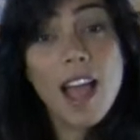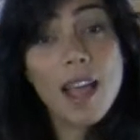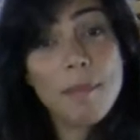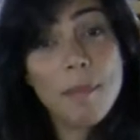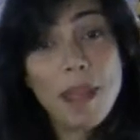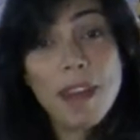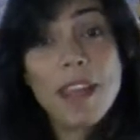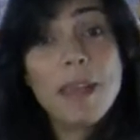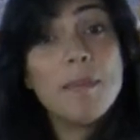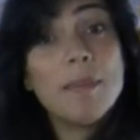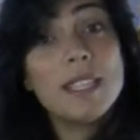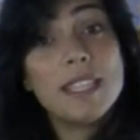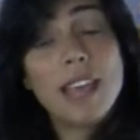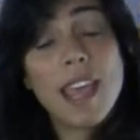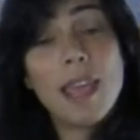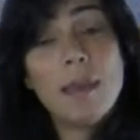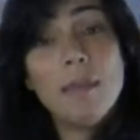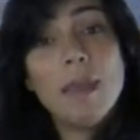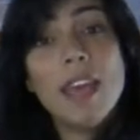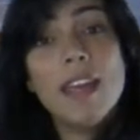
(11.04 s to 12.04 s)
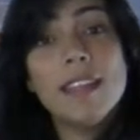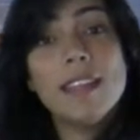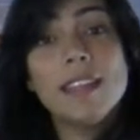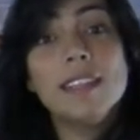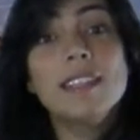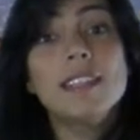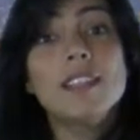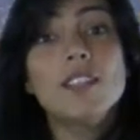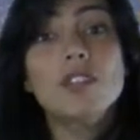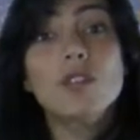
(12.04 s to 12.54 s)
Hi, my name is Amy and
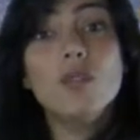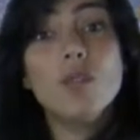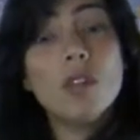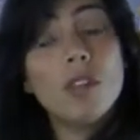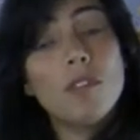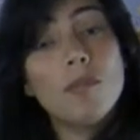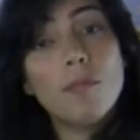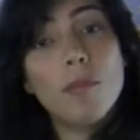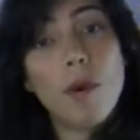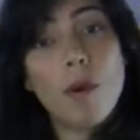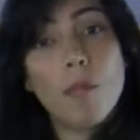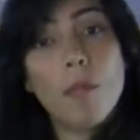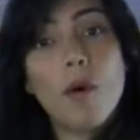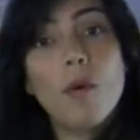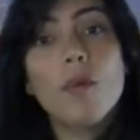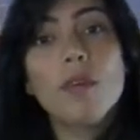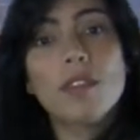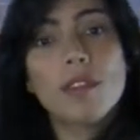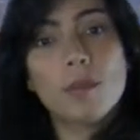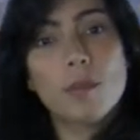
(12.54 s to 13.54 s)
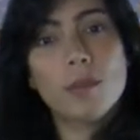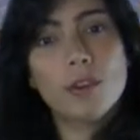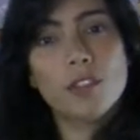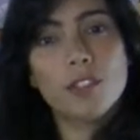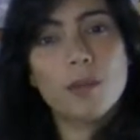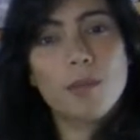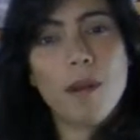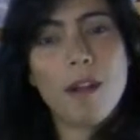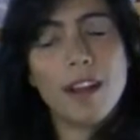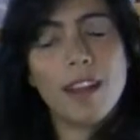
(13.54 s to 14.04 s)
this is School of Promo with
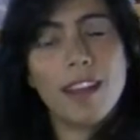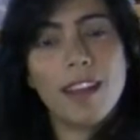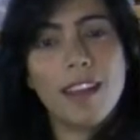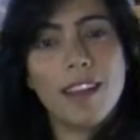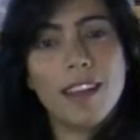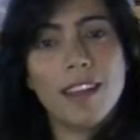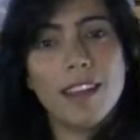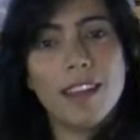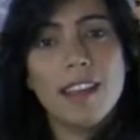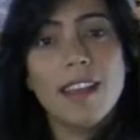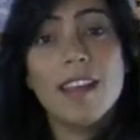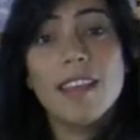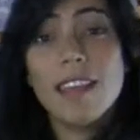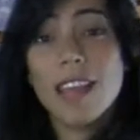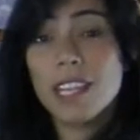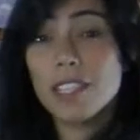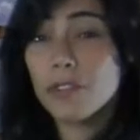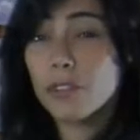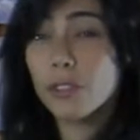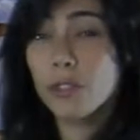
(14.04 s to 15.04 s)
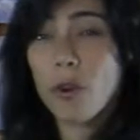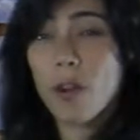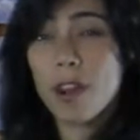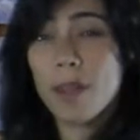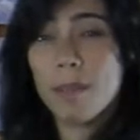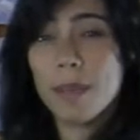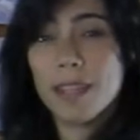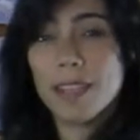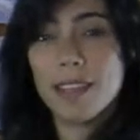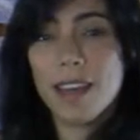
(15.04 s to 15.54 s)
Commercial Marketing. Thanks for
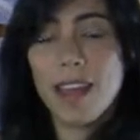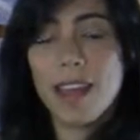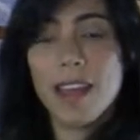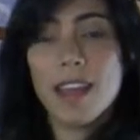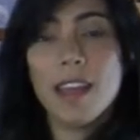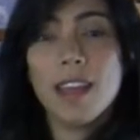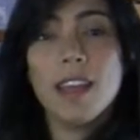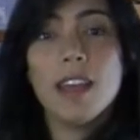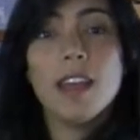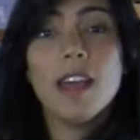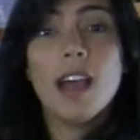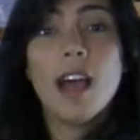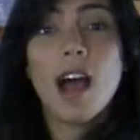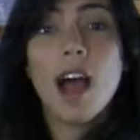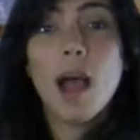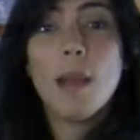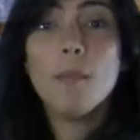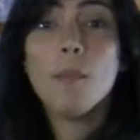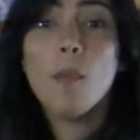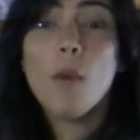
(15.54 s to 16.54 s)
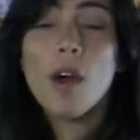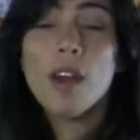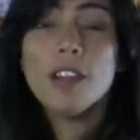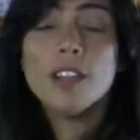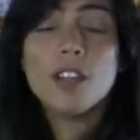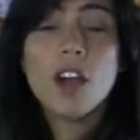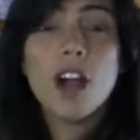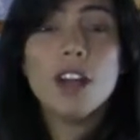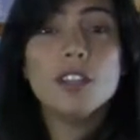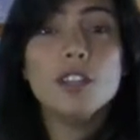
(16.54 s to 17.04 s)
joining me today. I want
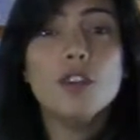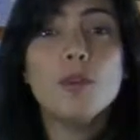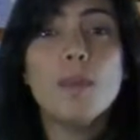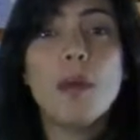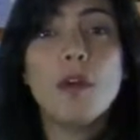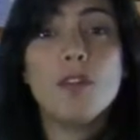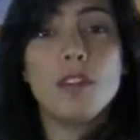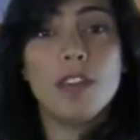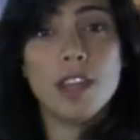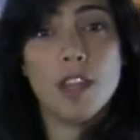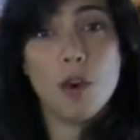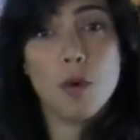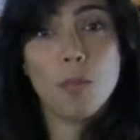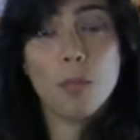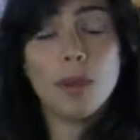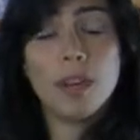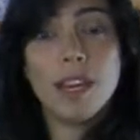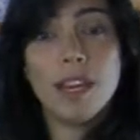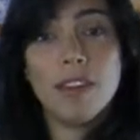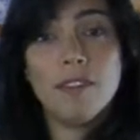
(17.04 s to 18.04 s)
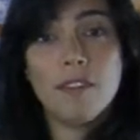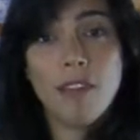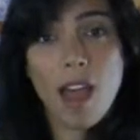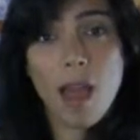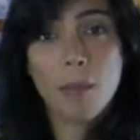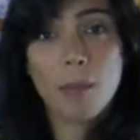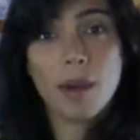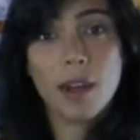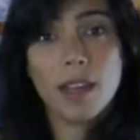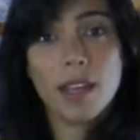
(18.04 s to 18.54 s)
to talk to you about neoprene
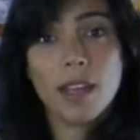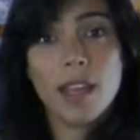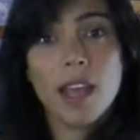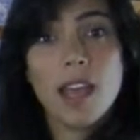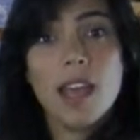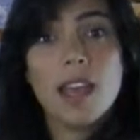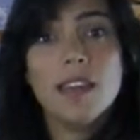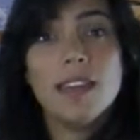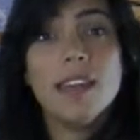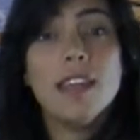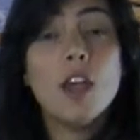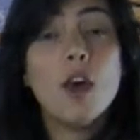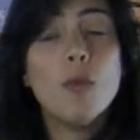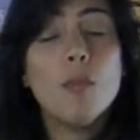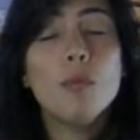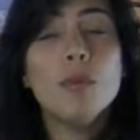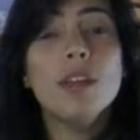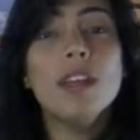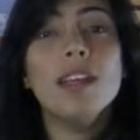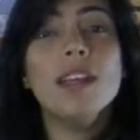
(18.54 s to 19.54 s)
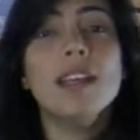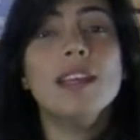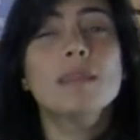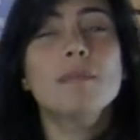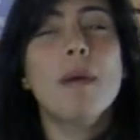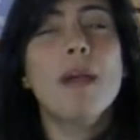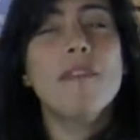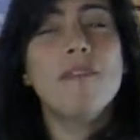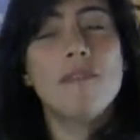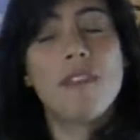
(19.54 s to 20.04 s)
fabric. Neoprene is
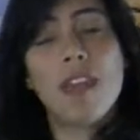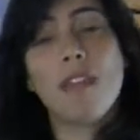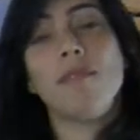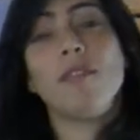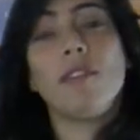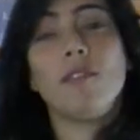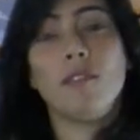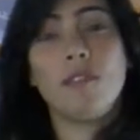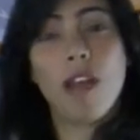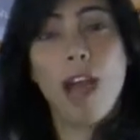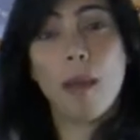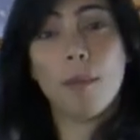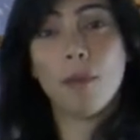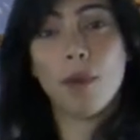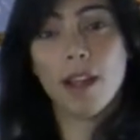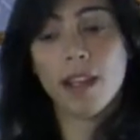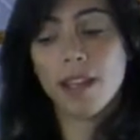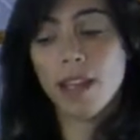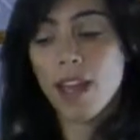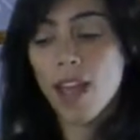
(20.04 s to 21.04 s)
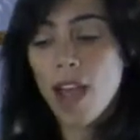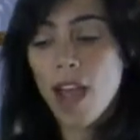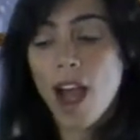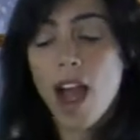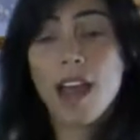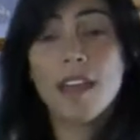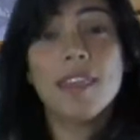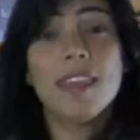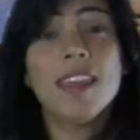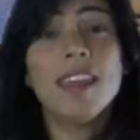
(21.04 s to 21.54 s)
my favorite fabric.
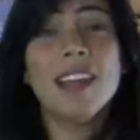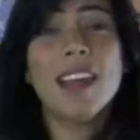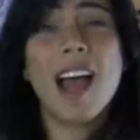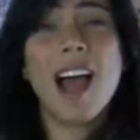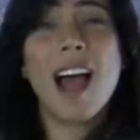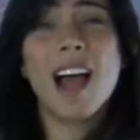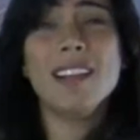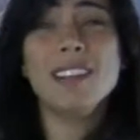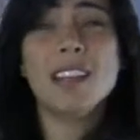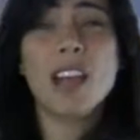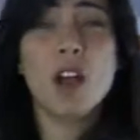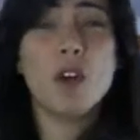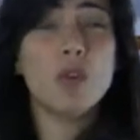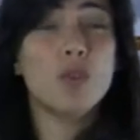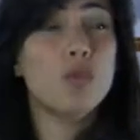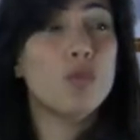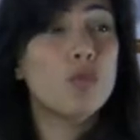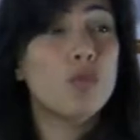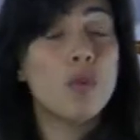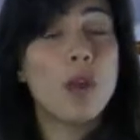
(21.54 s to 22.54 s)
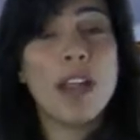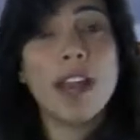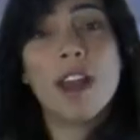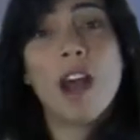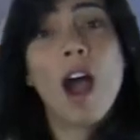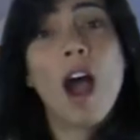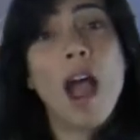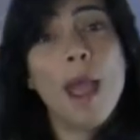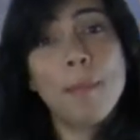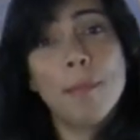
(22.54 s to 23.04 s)
I think it has a great
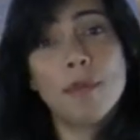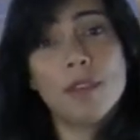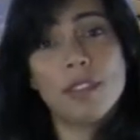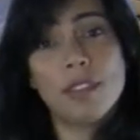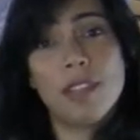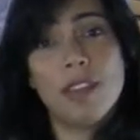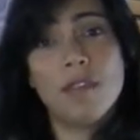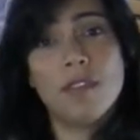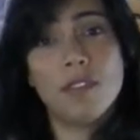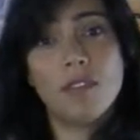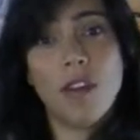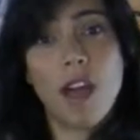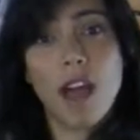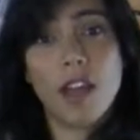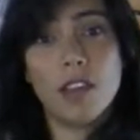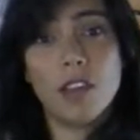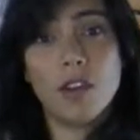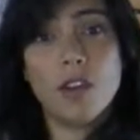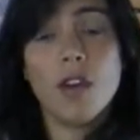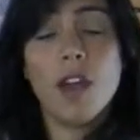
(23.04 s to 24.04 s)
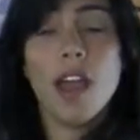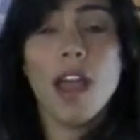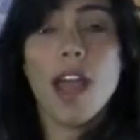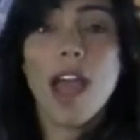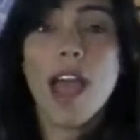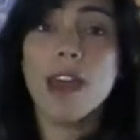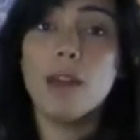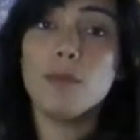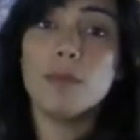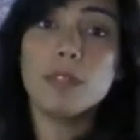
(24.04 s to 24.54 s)
high perceived value
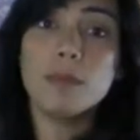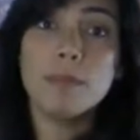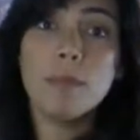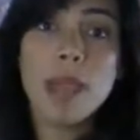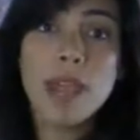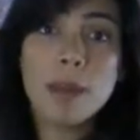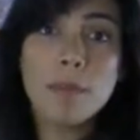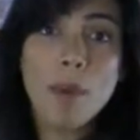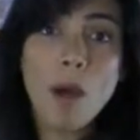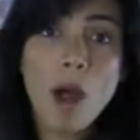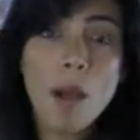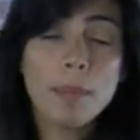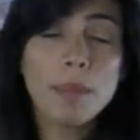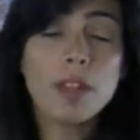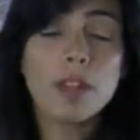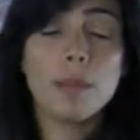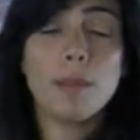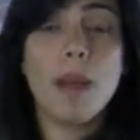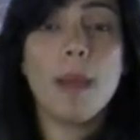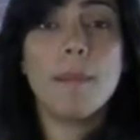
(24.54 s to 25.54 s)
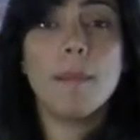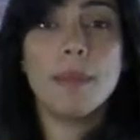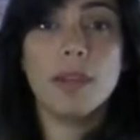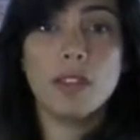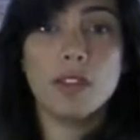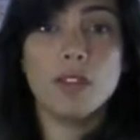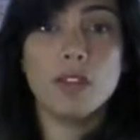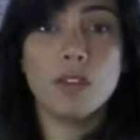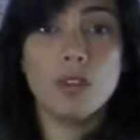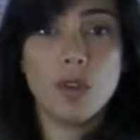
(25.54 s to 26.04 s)
and it was made popular by
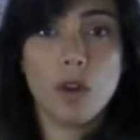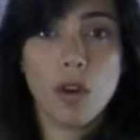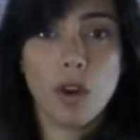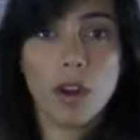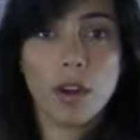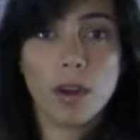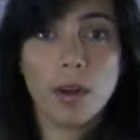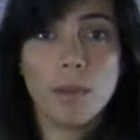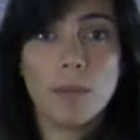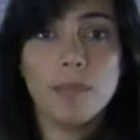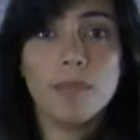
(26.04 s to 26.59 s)
Built New York.